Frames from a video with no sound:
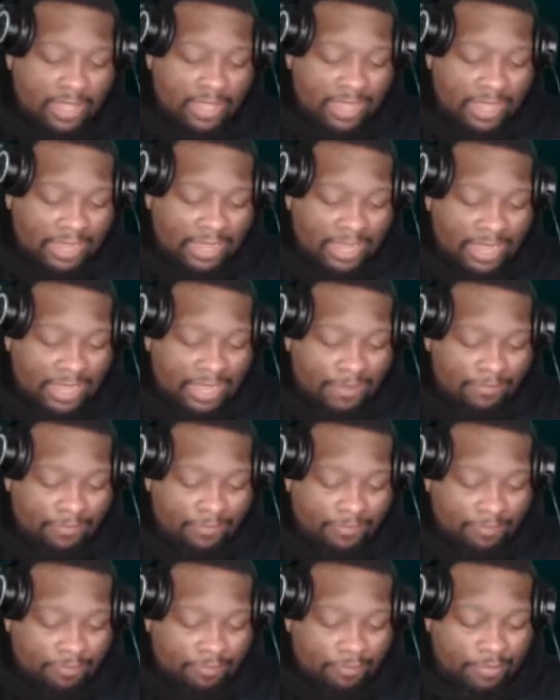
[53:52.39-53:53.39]
And I
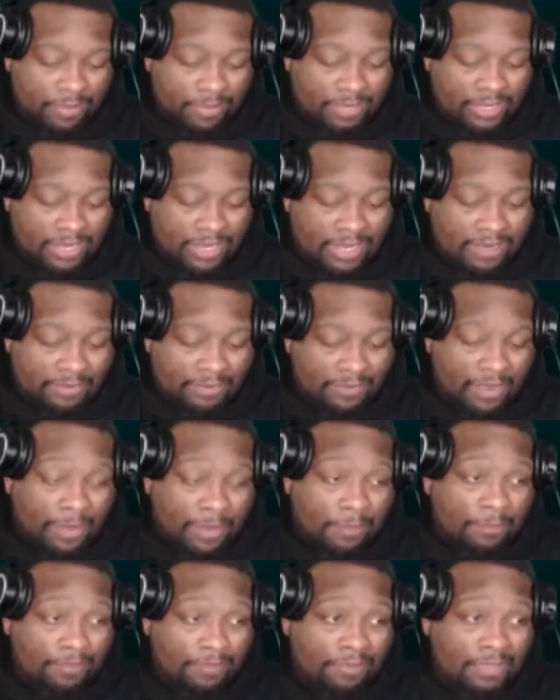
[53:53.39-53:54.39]
believe
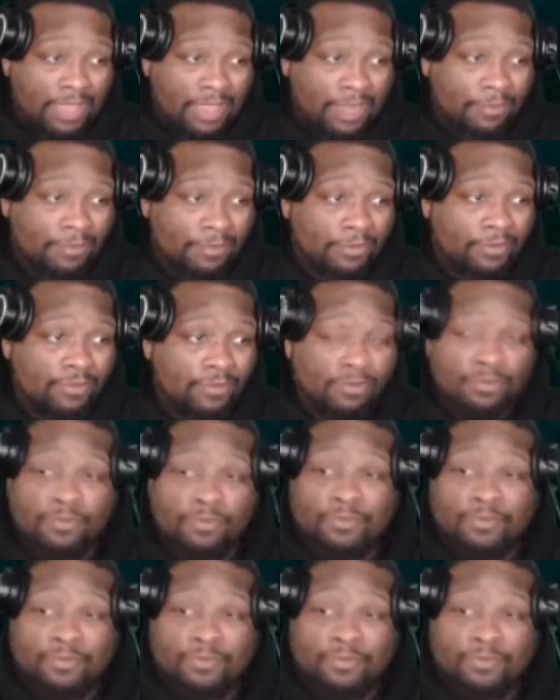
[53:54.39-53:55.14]
I'm able to,